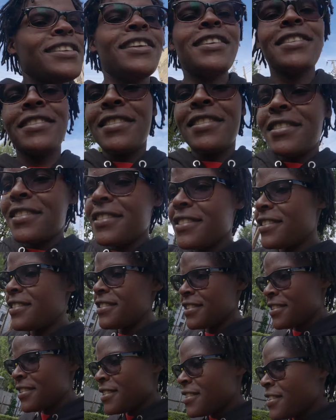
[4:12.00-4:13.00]
Yes,
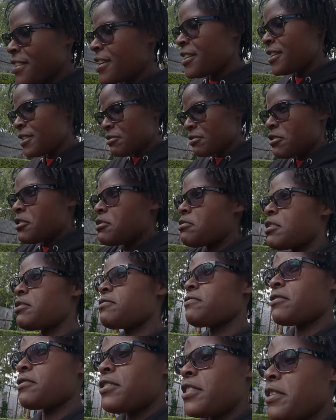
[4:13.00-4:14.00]

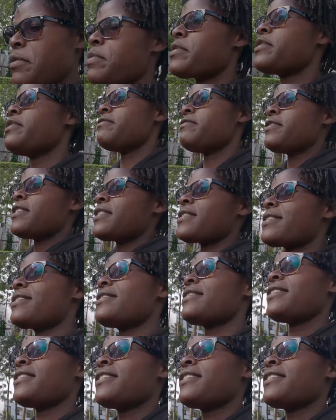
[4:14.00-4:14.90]
2024, April 1st.